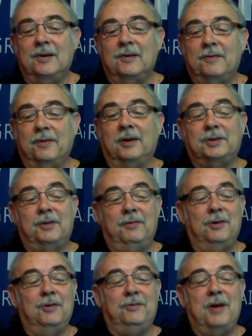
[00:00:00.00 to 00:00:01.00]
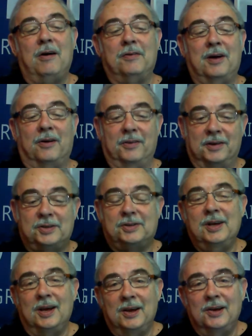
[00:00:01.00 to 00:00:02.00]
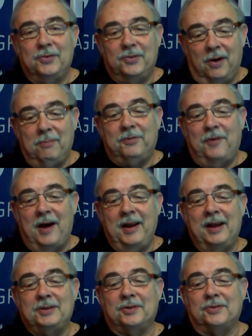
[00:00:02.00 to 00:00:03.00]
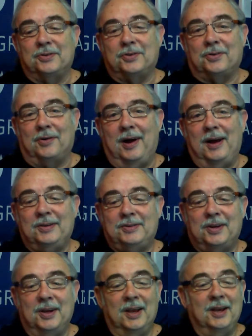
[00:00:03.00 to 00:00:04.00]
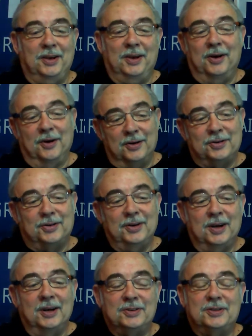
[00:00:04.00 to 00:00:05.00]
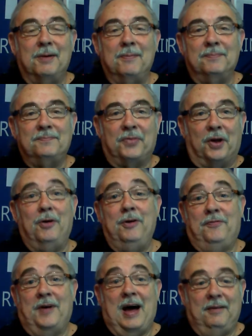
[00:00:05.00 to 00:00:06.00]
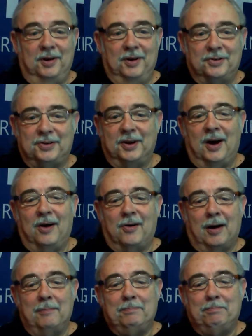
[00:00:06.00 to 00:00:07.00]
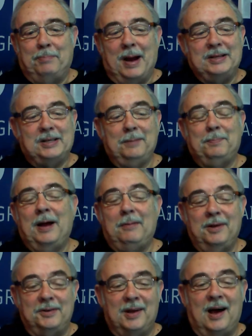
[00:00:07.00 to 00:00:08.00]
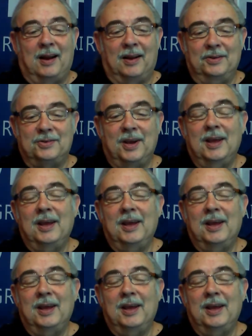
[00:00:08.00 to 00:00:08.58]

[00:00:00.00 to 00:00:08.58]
For those of you who don't know this, Trump's financial distress years, some 35 years ago, are basic public knowledge.